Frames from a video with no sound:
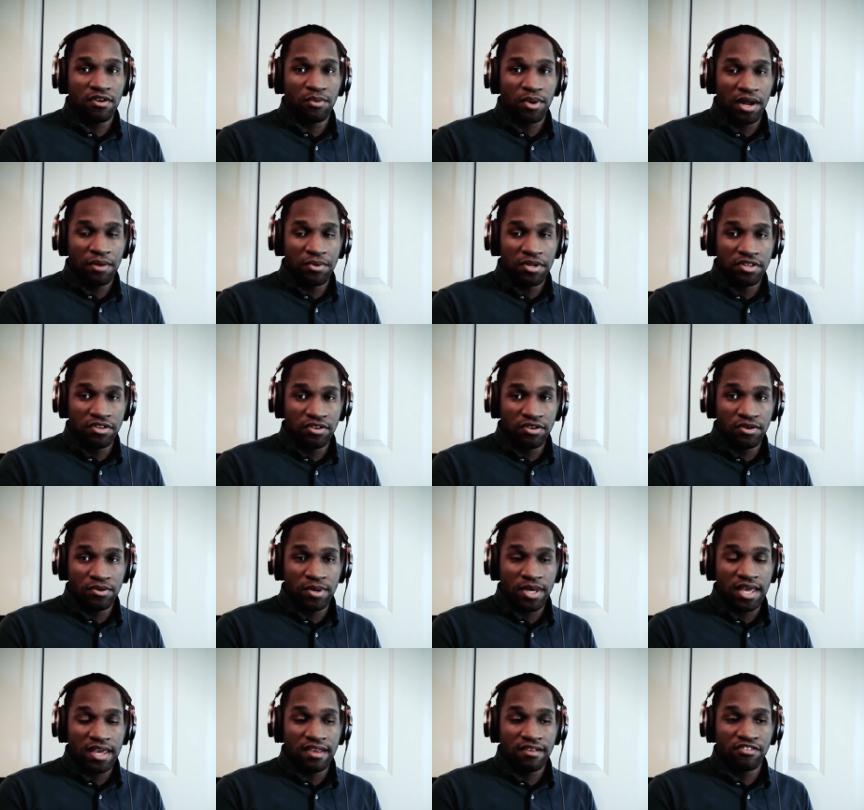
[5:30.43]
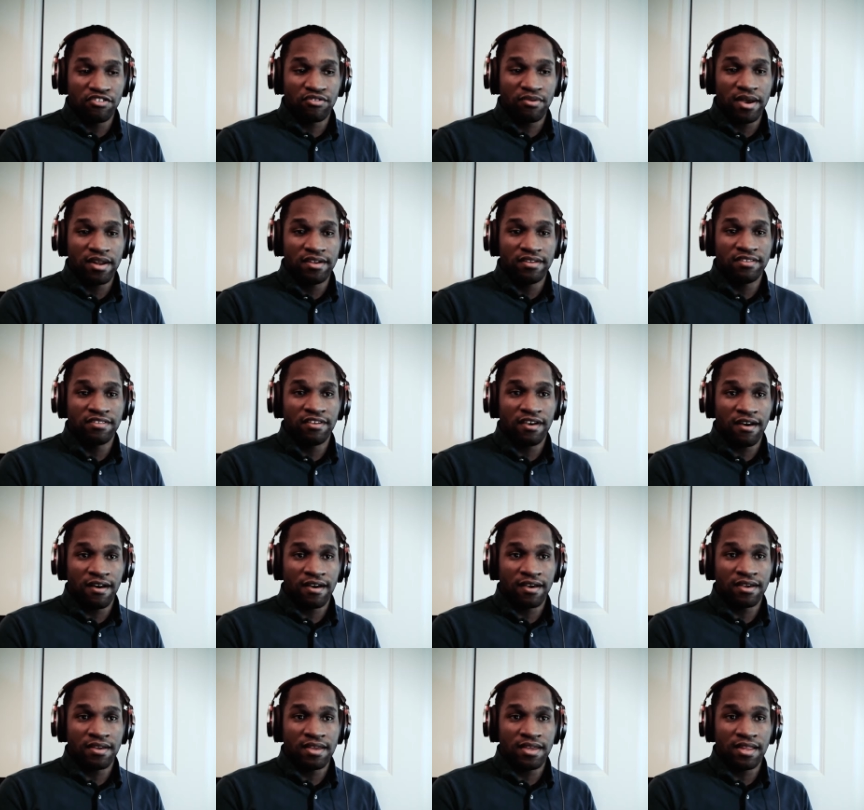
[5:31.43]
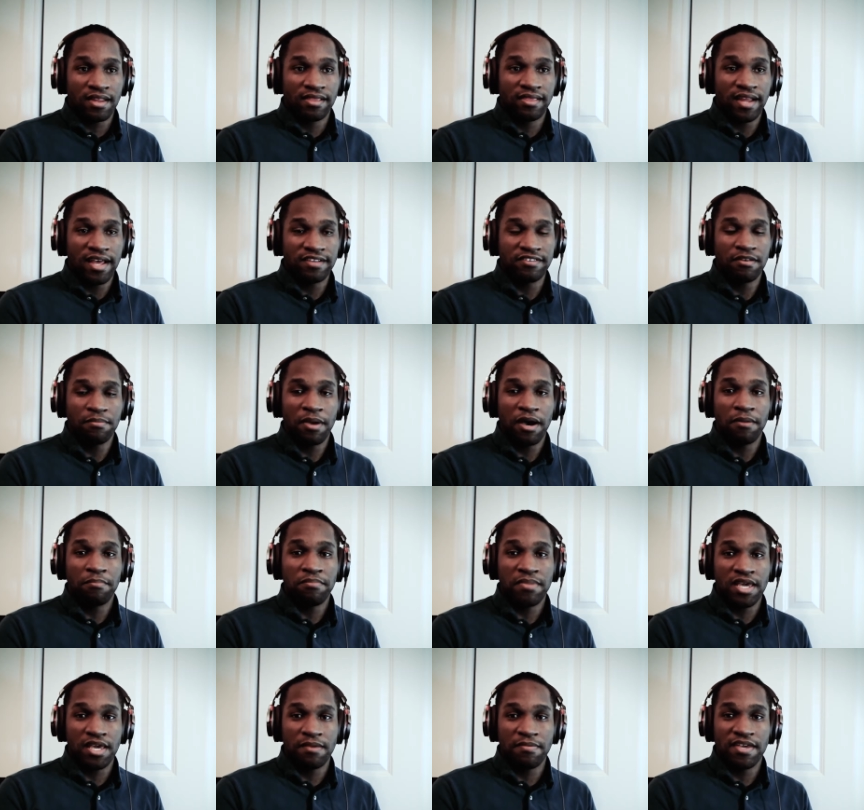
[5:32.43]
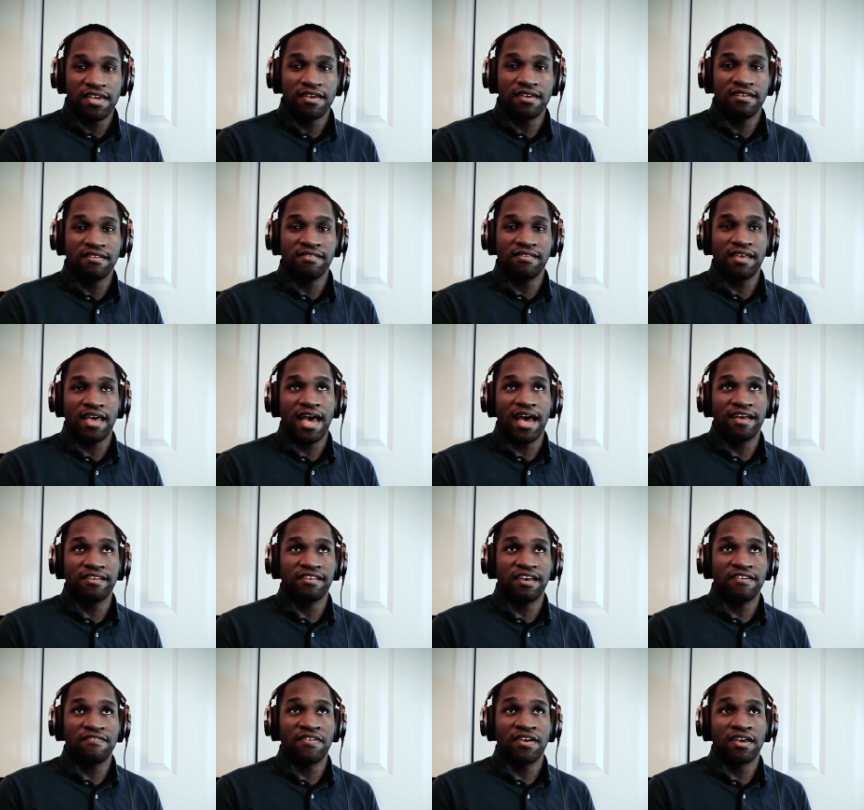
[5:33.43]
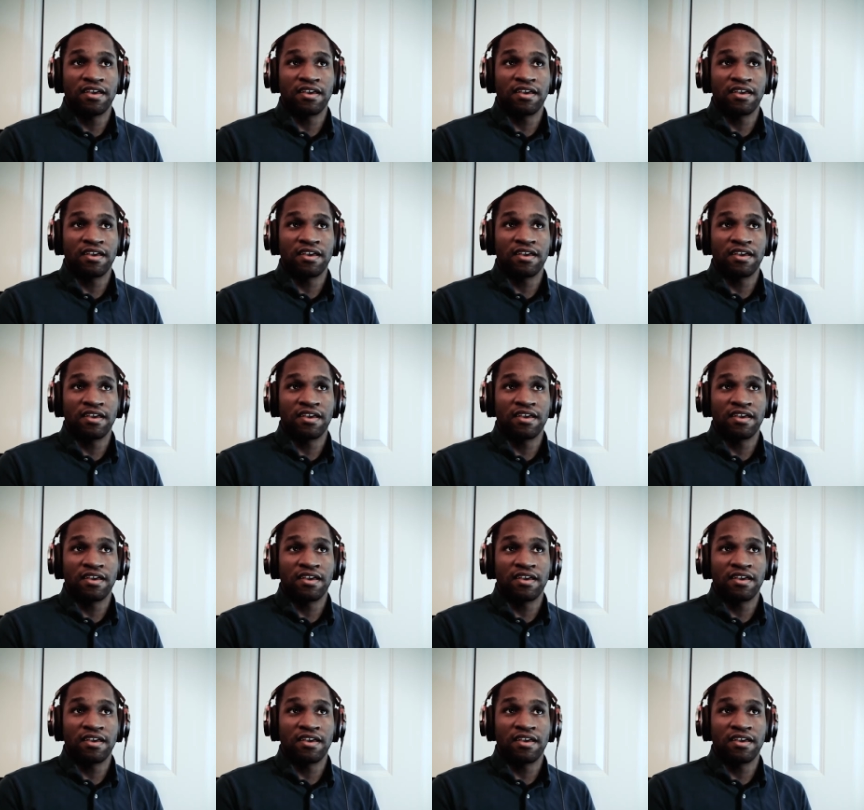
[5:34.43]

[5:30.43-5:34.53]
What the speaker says: what I would do is try to talk less about me, because as I've